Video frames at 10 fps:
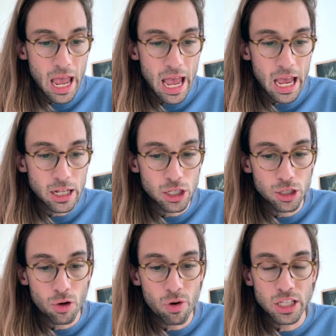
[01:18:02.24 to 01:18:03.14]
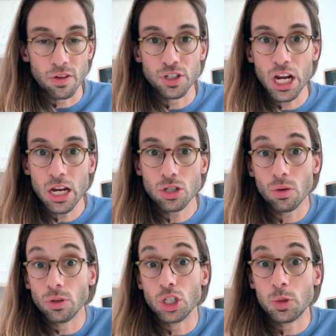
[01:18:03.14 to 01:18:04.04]
and the rate of change,
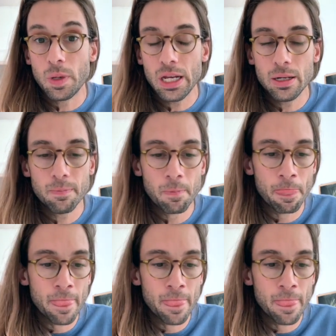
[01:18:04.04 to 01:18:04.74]
so the speed.